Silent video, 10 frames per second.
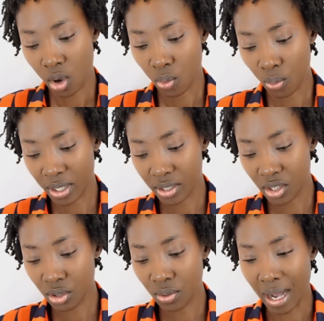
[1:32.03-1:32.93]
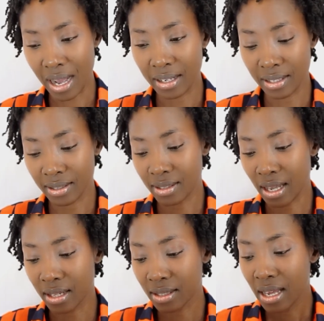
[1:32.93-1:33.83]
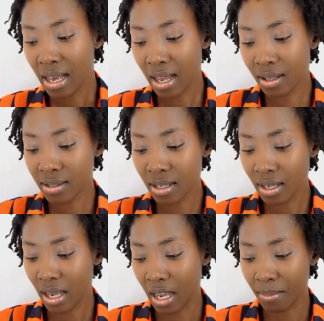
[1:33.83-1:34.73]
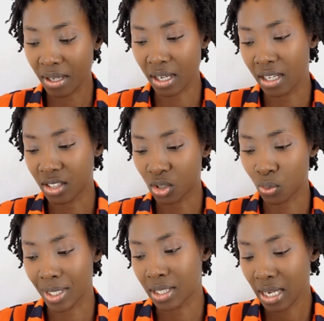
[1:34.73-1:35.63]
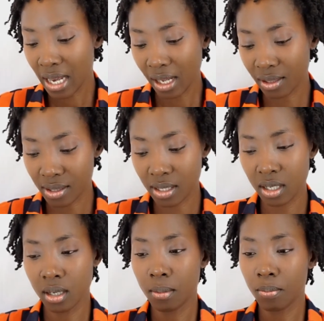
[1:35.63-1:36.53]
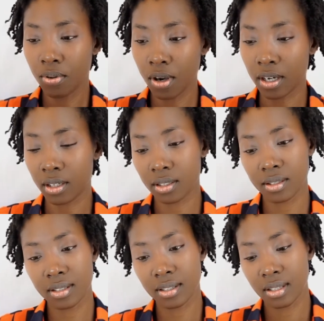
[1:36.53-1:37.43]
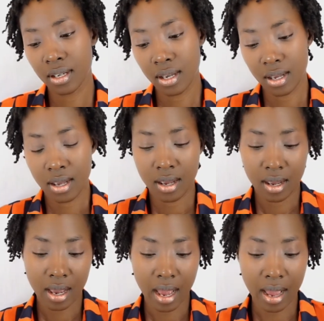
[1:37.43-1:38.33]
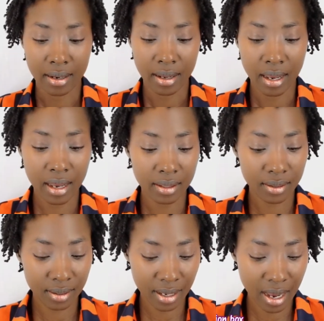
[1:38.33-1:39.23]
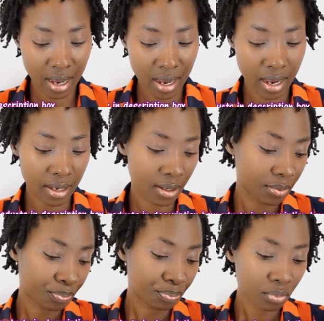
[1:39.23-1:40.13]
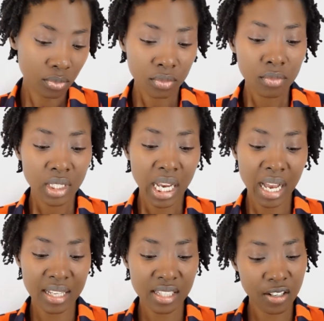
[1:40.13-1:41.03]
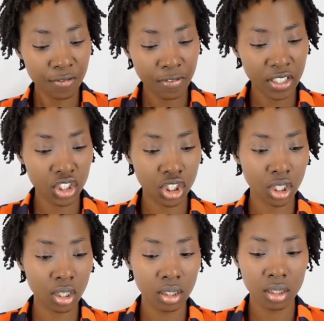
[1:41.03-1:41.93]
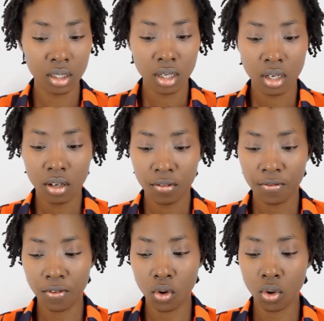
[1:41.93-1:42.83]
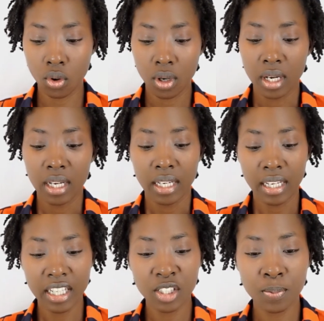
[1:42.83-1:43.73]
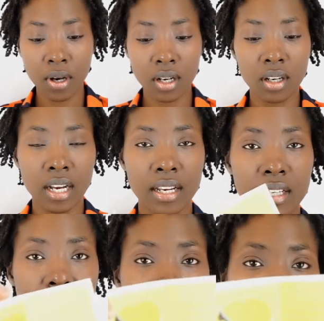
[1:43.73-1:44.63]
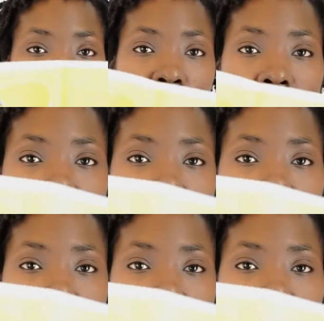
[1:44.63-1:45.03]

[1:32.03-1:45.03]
with you and it says healthy hair begins with healthy products and inside has a feature for each product and they tell you what